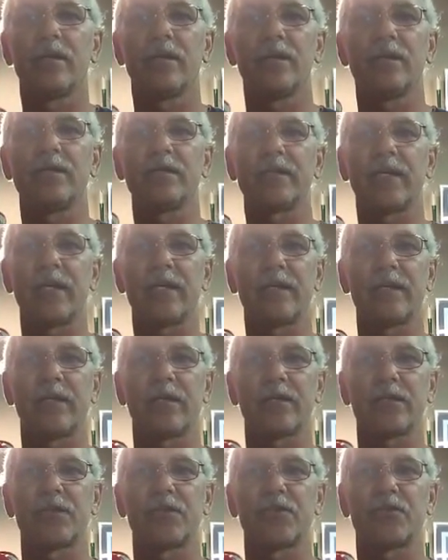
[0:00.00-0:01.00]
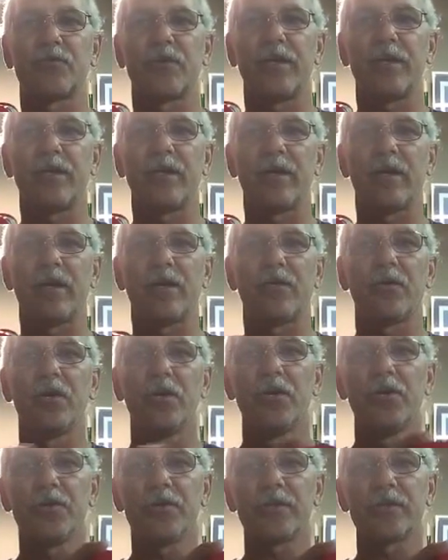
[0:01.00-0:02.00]
is that tucks straight down.
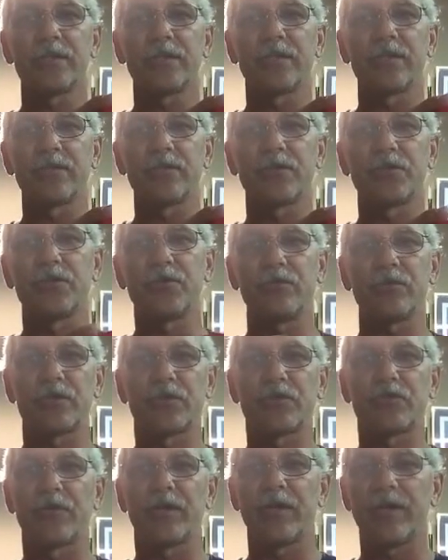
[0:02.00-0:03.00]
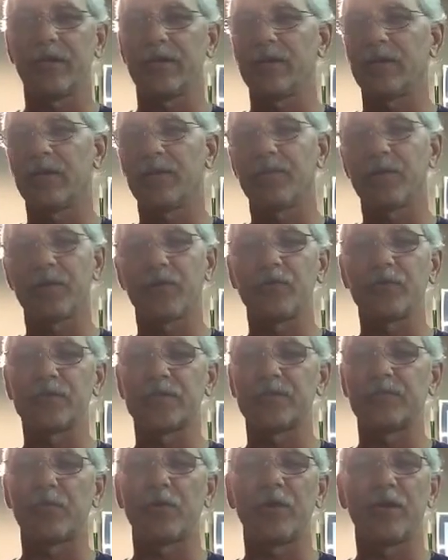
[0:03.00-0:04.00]
You can still shoot straight. I'm going to quit
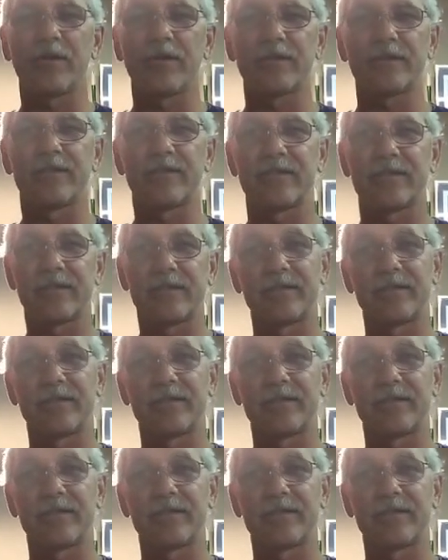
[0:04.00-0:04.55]
spraying because this is